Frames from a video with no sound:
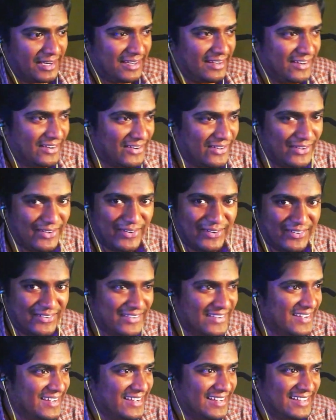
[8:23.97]

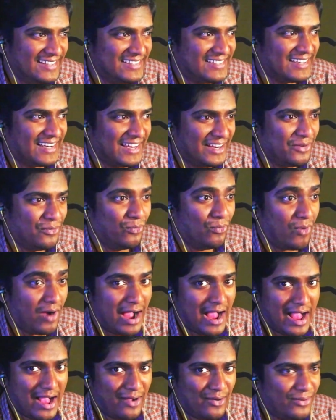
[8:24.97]
It's like,
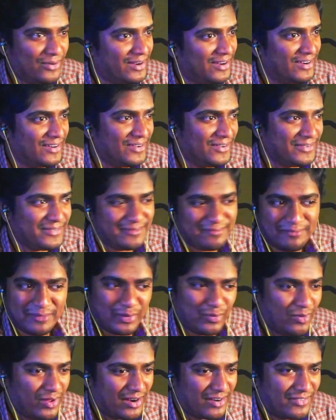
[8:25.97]
wow, but
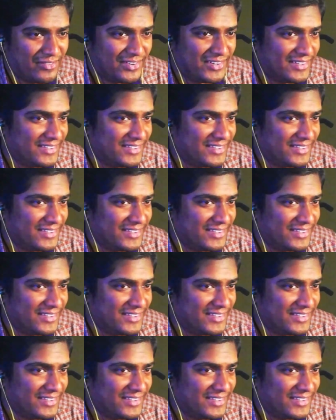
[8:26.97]
whatever.